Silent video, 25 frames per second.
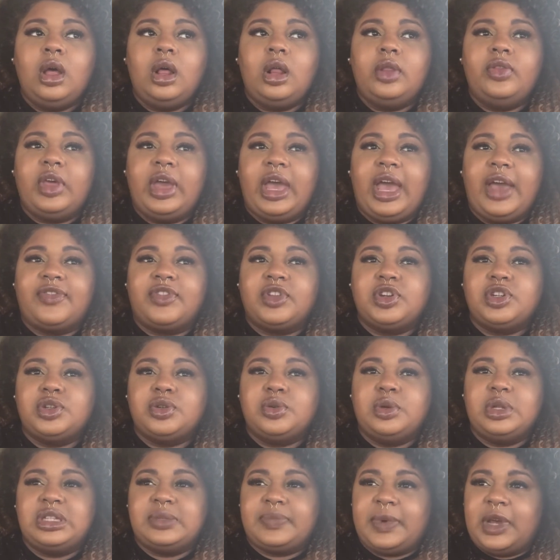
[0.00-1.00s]
they have to do
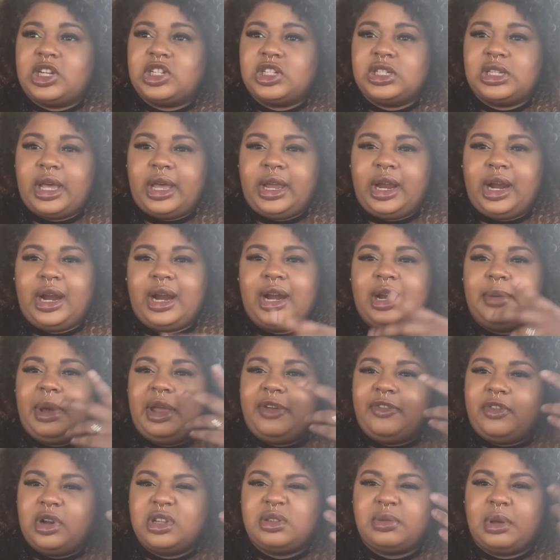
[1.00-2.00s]
inspections out here. I had to pay
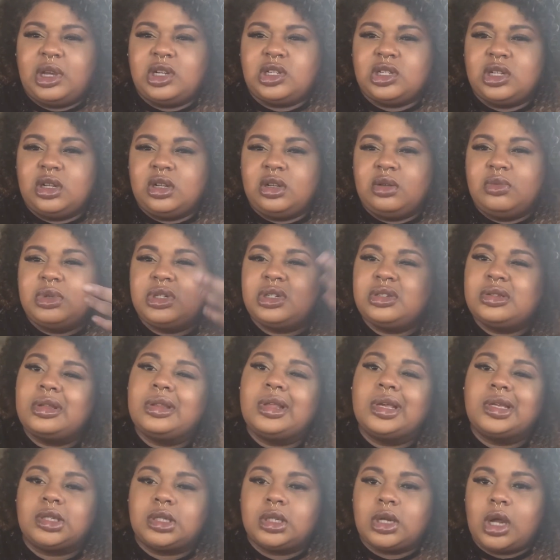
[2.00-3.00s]
for inspection, which was
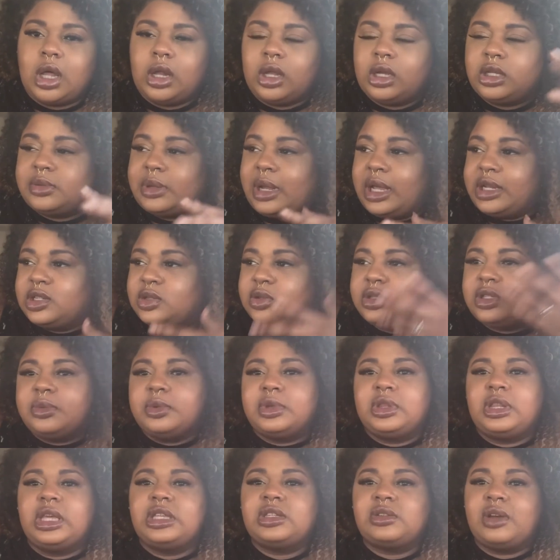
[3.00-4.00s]
only $2. But I had to do
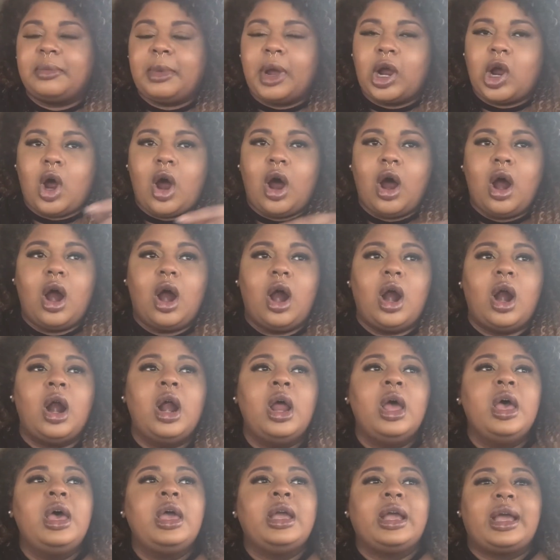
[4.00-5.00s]
some things around my car,
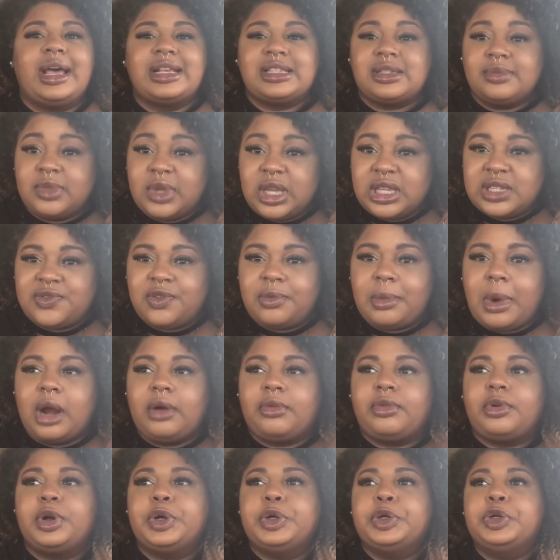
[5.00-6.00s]
got some things for my
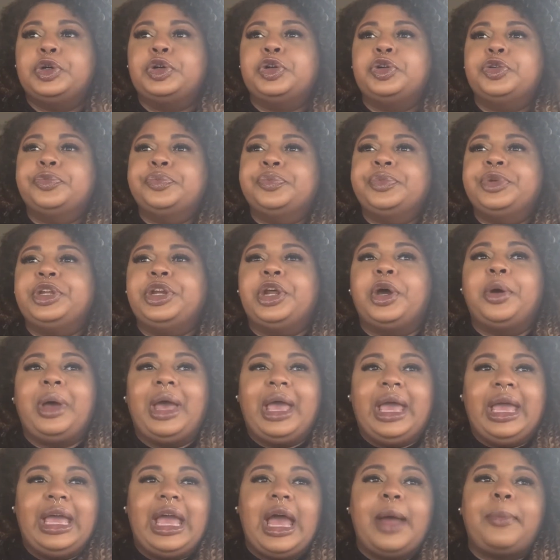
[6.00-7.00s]
room, you know.
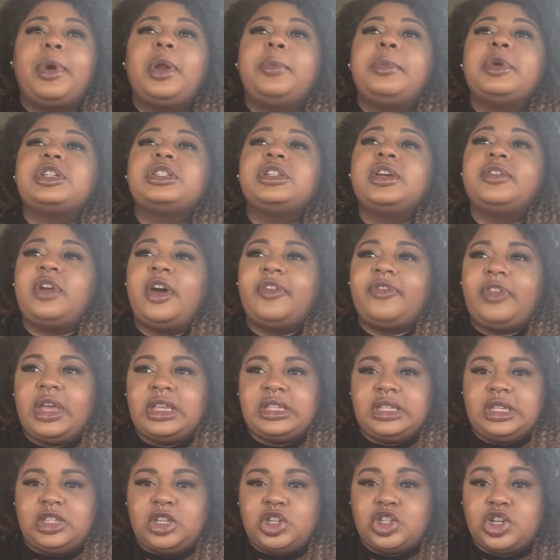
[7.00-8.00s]
I pretty much lived off that
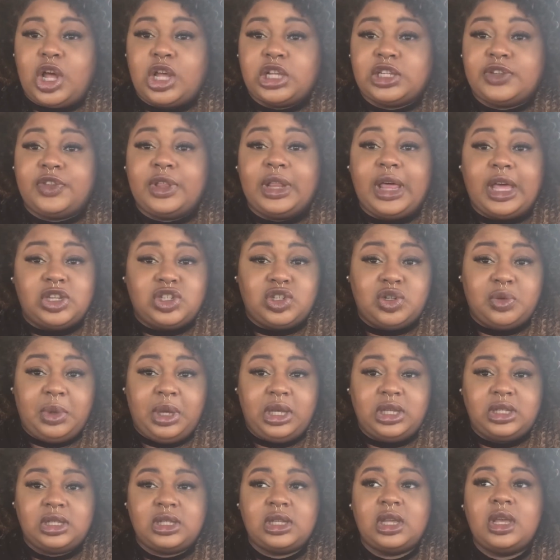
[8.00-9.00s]
$600 for the last 2
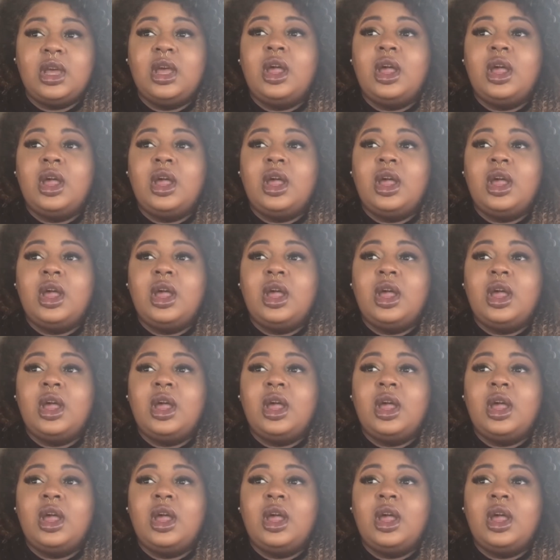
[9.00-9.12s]
weeks.